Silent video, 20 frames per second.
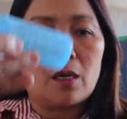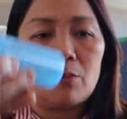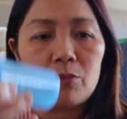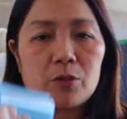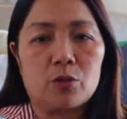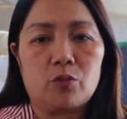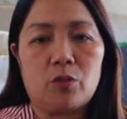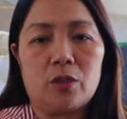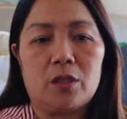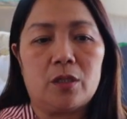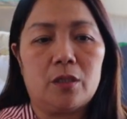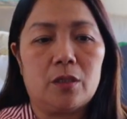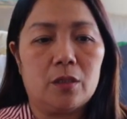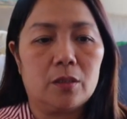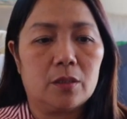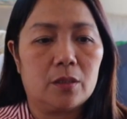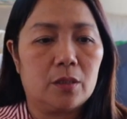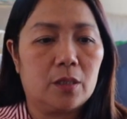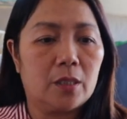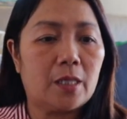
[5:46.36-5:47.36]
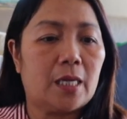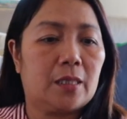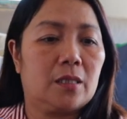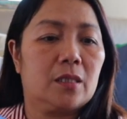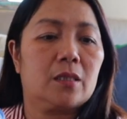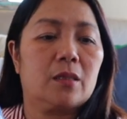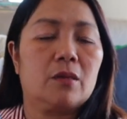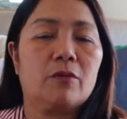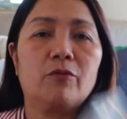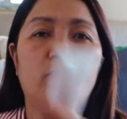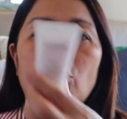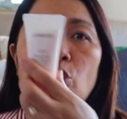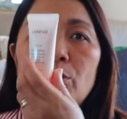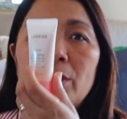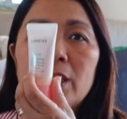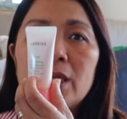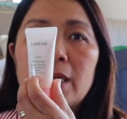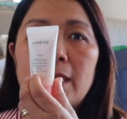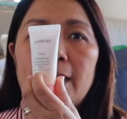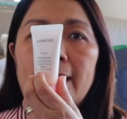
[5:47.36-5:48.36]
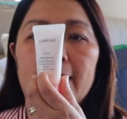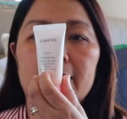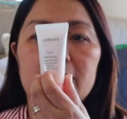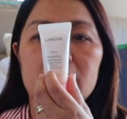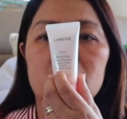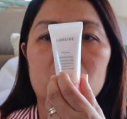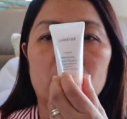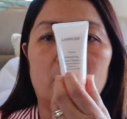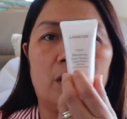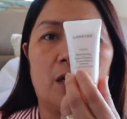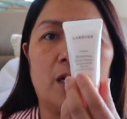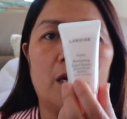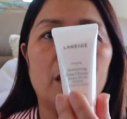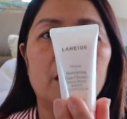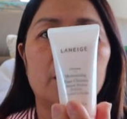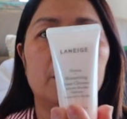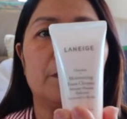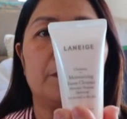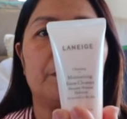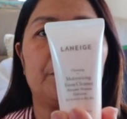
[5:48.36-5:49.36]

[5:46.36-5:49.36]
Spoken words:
comes with that foaming cleanser.